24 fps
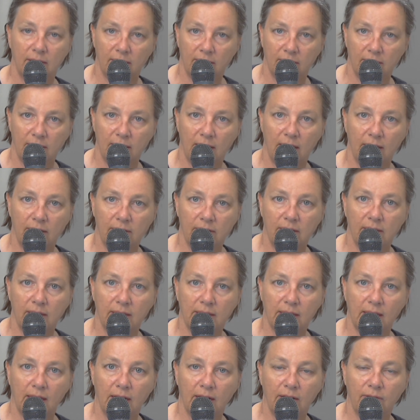down in the
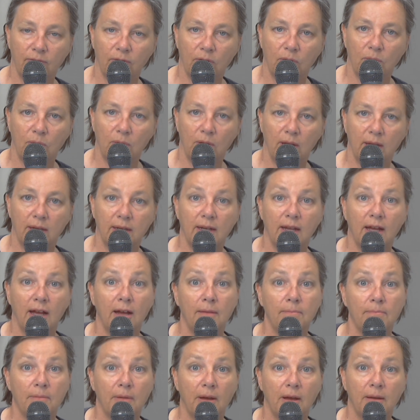saddle for 1.
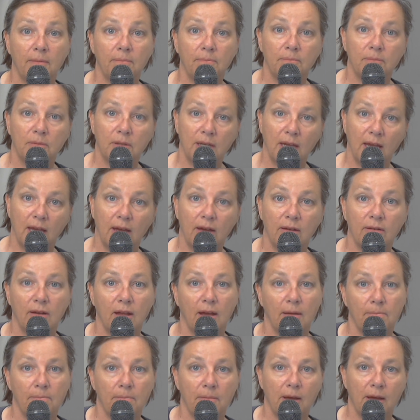Up, up, down,
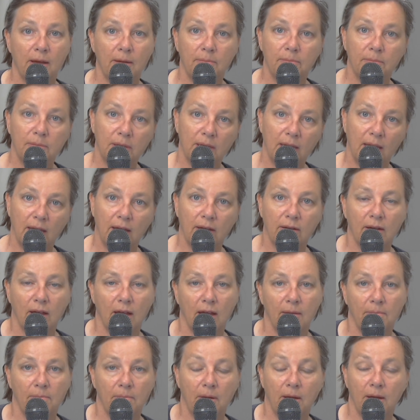down,
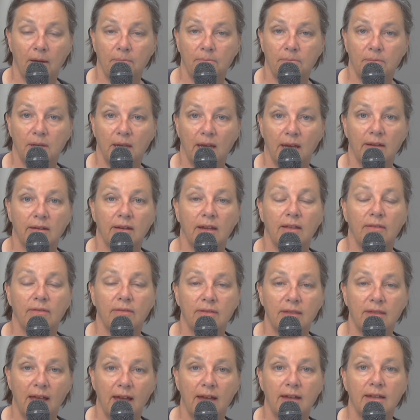up, down.
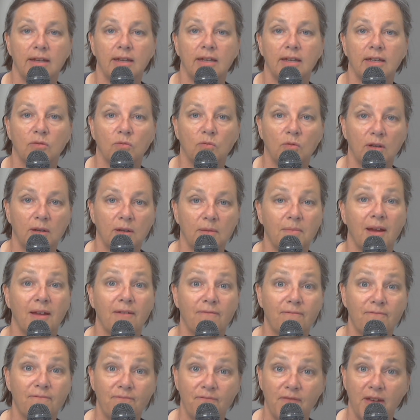And that is one of my
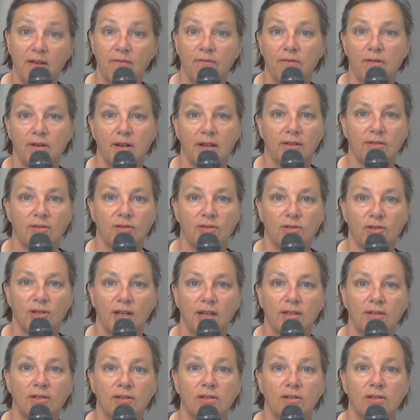favorite exercises